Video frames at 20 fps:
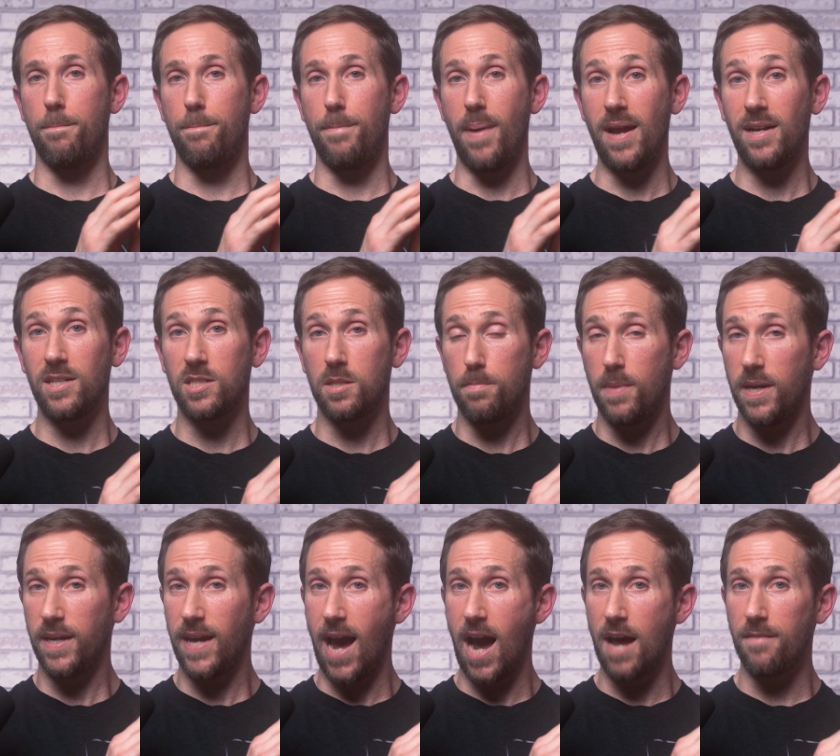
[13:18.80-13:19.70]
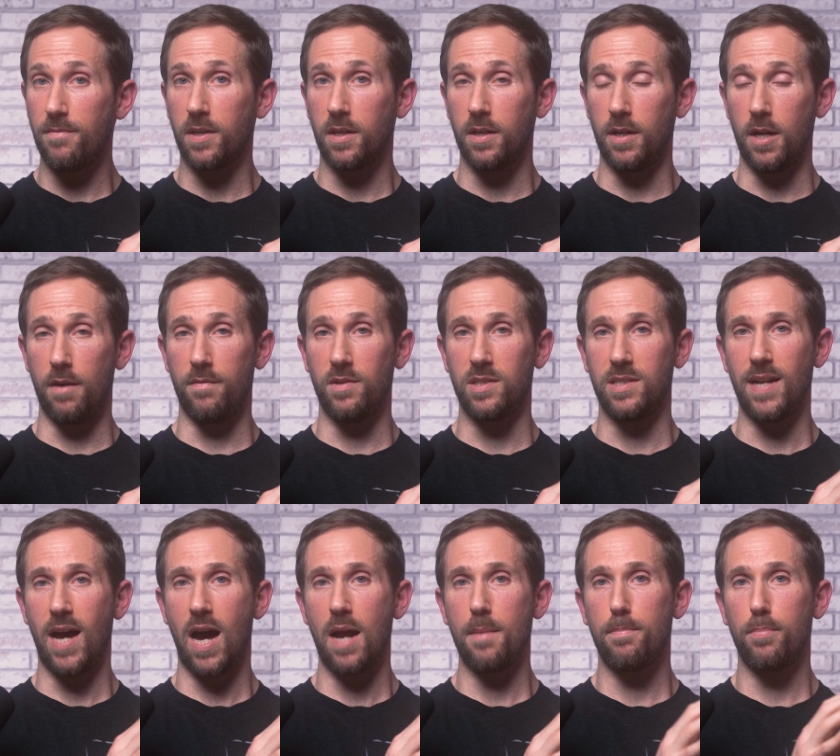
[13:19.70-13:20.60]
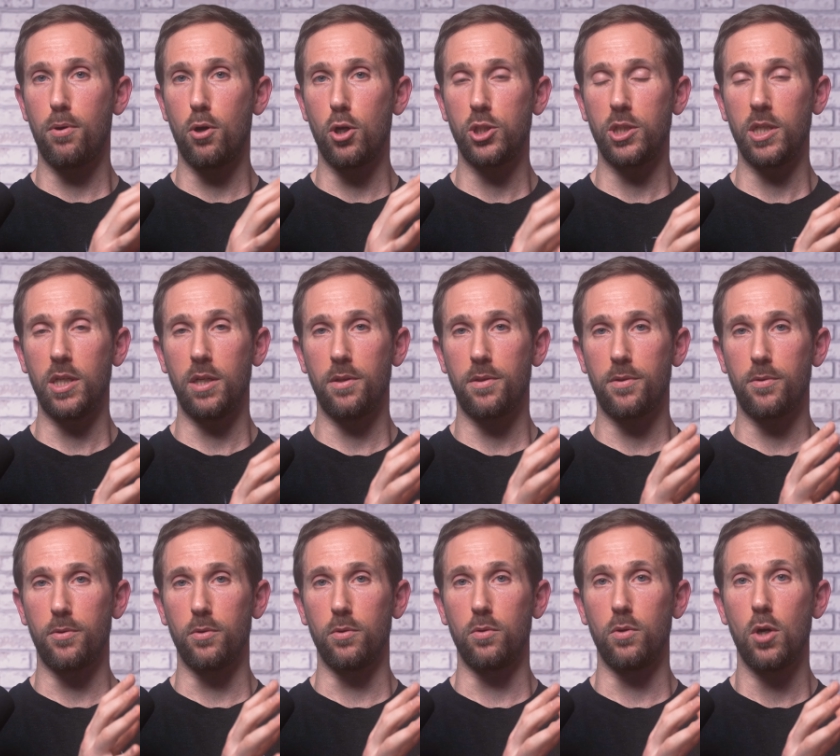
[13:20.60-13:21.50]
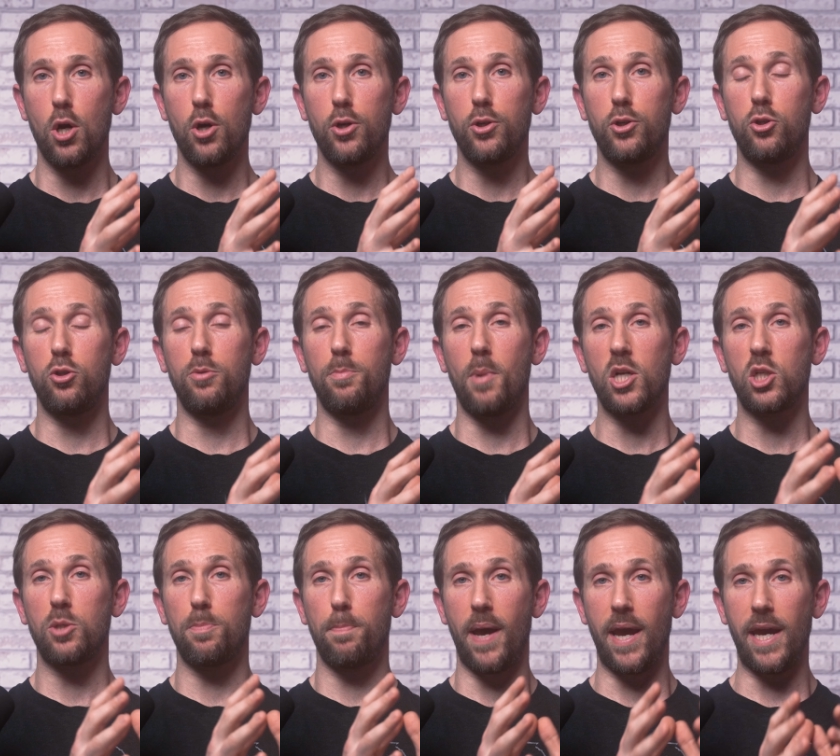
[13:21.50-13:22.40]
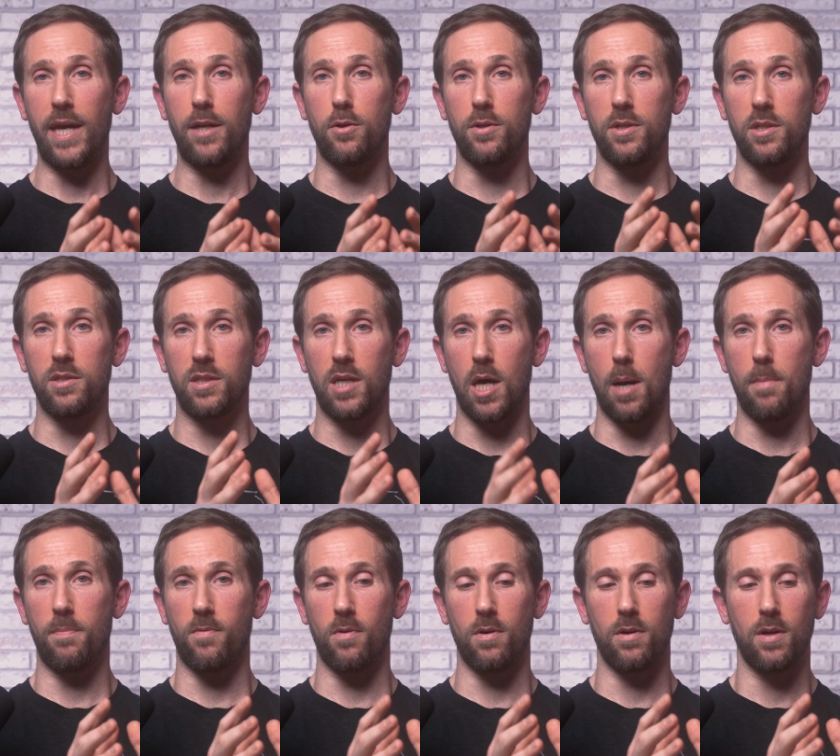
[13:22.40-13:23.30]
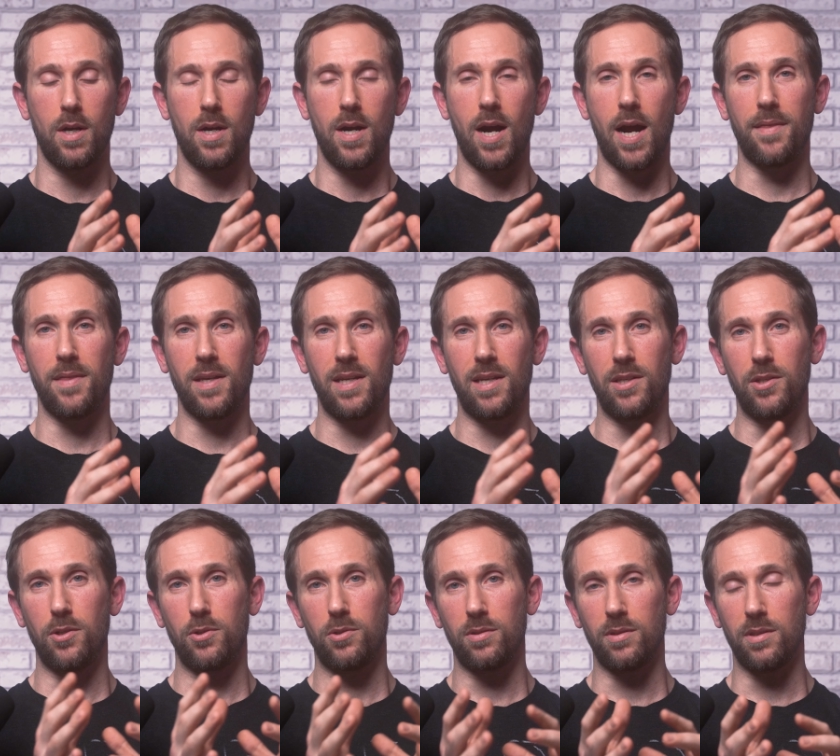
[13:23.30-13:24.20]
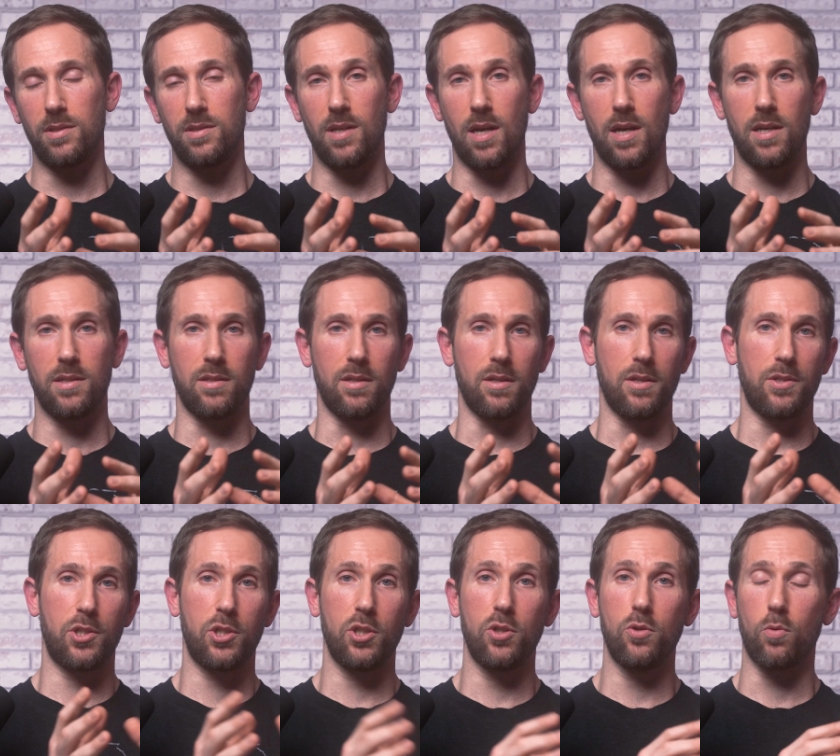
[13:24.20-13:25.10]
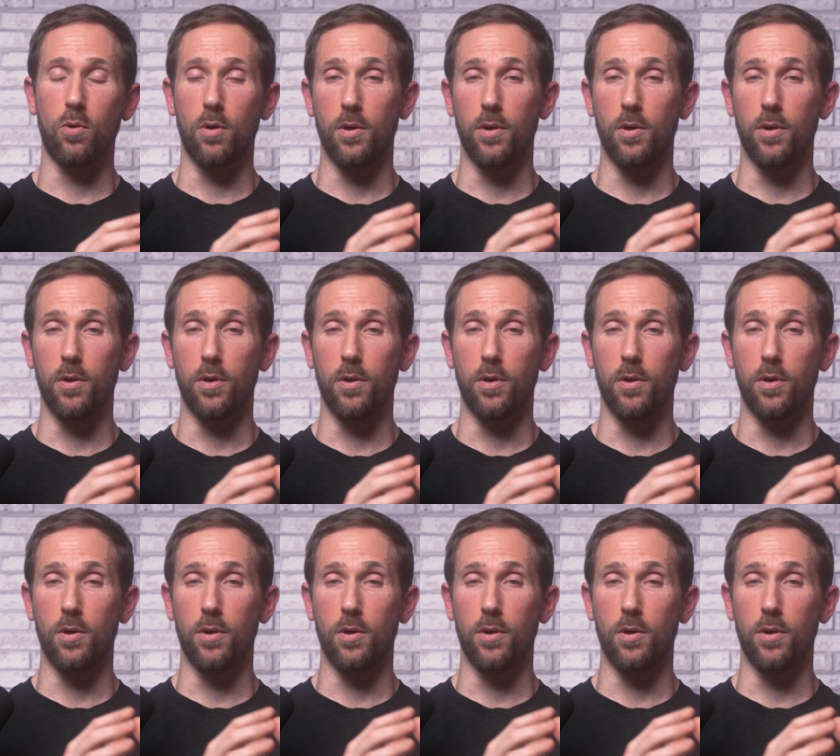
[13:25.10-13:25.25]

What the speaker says: Ben is a big advocate of is not pushing through too much pain or discomfort. I think he usually says a 2 or a